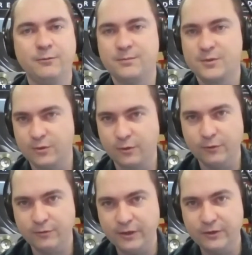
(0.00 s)
strong
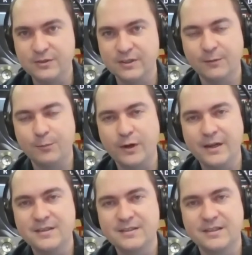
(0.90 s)
reviews in the
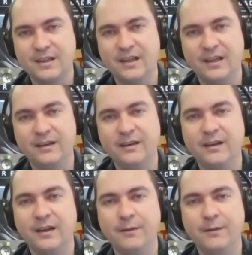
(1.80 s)
press, and